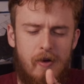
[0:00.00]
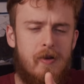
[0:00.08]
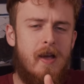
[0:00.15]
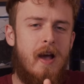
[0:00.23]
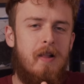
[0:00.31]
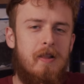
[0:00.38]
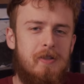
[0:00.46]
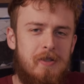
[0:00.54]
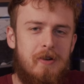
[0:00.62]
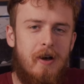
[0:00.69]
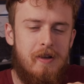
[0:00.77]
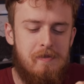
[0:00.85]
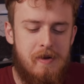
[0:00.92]
oh yeah, I'll let you
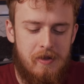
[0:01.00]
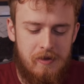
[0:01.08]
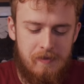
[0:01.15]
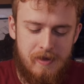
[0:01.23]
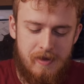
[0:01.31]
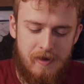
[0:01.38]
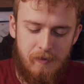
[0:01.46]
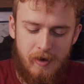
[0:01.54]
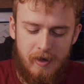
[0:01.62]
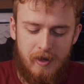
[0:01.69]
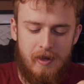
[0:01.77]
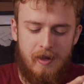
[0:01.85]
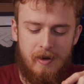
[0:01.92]
know. I'll email them and see if I
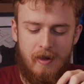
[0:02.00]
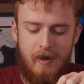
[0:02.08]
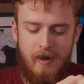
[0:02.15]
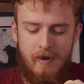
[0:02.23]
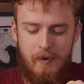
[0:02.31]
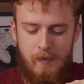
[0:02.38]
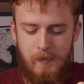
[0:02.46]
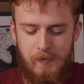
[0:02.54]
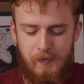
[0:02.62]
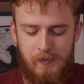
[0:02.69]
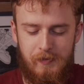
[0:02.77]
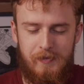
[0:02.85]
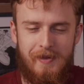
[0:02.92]
can get um
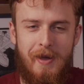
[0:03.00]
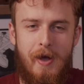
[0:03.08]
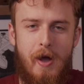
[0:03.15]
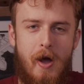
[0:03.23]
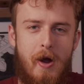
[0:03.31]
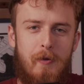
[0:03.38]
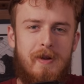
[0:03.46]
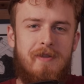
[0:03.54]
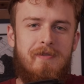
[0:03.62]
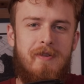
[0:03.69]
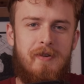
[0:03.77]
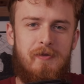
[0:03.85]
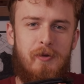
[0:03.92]
a
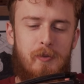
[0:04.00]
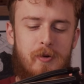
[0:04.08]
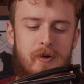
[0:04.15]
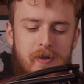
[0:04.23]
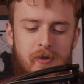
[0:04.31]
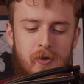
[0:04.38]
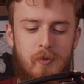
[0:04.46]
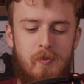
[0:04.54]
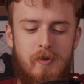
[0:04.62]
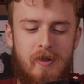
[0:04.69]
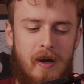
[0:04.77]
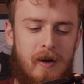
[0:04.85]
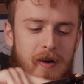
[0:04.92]
refund for putting soup
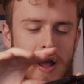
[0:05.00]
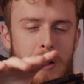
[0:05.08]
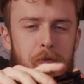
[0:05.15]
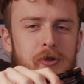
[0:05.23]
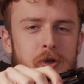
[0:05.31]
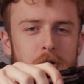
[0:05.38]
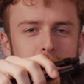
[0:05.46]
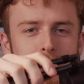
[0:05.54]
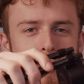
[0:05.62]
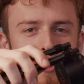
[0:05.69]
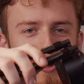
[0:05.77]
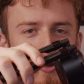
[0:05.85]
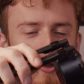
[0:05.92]
in there. I was told that
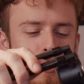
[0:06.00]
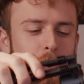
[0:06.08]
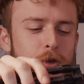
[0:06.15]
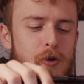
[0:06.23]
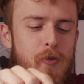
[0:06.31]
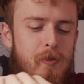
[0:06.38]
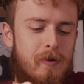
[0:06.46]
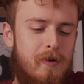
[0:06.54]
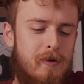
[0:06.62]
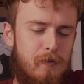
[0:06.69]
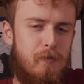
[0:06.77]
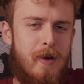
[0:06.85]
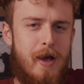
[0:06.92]
this could cook soup.
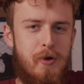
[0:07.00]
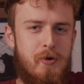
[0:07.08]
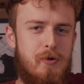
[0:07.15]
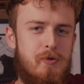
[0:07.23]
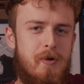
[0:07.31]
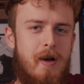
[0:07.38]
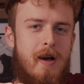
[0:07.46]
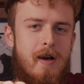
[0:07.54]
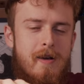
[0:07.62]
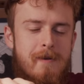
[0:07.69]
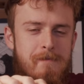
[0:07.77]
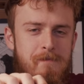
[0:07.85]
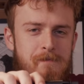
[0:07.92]
By who?
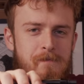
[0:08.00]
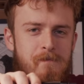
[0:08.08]
Um,